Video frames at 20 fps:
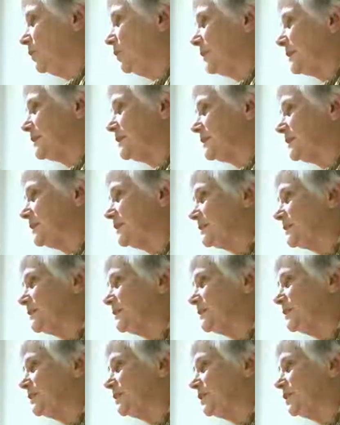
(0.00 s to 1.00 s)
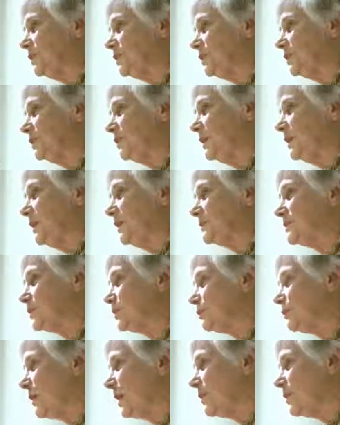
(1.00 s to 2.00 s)
What is the NCTQ? It's a
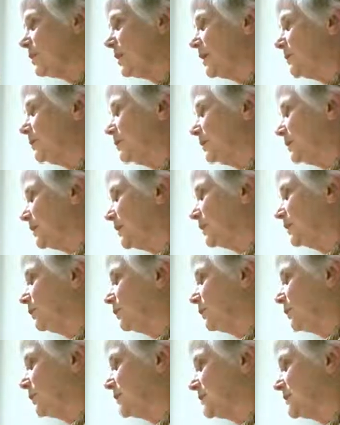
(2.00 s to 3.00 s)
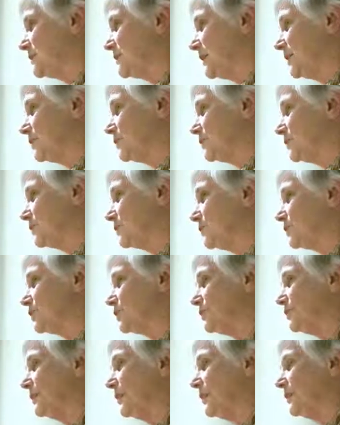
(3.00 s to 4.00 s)
right-wing political organization that was
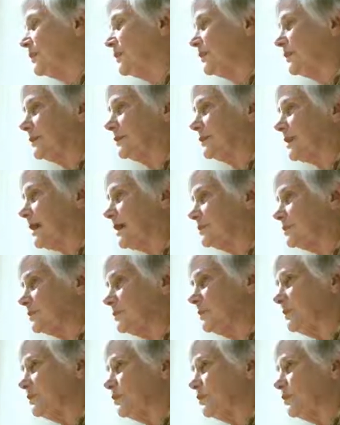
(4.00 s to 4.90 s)
created at the Thomas B.